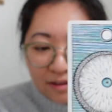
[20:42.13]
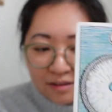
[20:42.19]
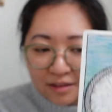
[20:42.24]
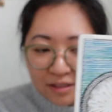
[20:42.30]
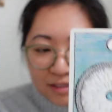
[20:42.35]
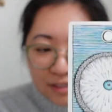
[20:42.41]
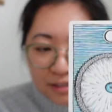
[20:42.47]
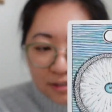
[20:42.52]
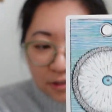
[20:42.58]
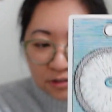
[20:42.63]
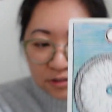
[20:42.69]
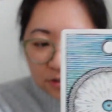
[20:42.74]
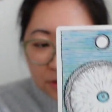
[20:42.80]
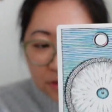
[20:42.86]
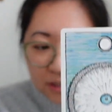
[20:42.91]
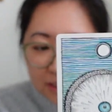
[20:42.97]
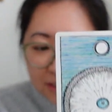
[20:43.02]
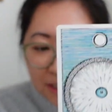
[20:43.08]
this is
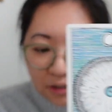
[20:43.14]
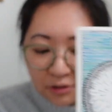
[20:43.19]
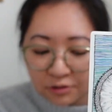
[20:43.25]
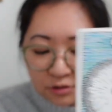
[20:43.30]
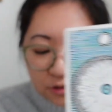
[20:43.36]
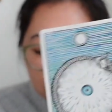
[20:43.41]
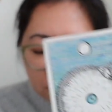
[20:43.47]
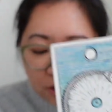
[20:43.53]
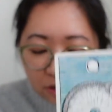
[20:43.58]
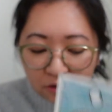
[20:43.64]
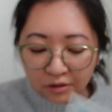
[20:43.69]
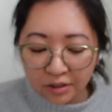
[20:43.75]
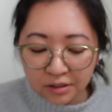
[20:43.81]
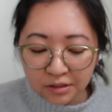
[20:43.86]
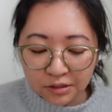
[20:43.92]
also the sacral chakra.